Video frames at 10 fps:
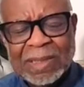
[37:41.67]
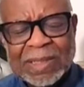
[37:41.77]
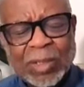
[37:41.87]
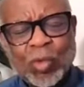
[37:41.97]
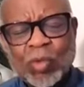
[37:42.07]

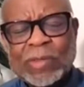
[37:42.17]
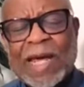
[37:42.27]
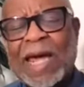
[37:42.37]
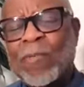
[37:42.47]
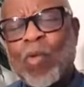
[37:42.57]
that old
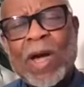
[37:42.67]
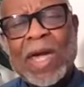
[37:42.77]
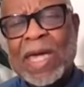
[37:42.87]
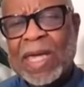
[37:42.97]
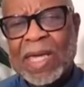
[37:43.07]
time
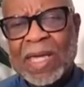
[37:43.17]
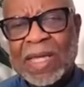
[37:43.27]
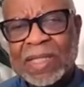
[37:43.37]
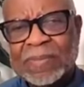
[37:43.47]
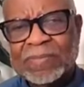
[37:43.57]
way
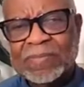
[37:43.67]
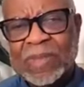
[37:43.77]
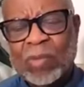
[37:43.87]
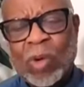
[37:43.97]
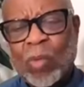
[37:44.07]

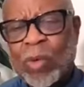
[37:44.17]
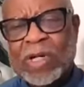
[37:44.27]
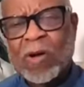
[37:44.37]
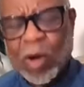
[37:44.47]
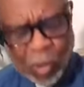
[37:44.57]
where we
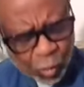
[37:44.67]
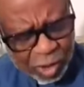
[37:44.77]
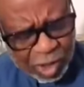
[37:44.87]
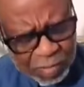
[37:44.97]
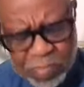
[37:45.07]
co-
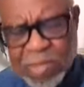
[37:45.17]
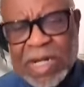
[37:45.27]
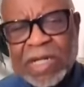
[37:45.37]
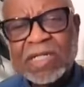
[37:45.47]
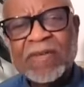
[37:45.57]
were
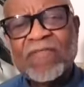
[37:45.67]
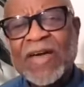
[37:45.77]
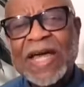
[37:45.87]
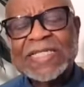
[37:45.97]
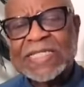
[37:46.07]
committed to
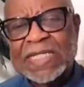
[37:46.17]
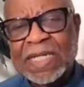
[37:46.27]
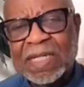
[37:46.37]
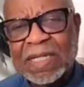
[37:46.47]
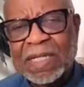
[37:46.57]
fasting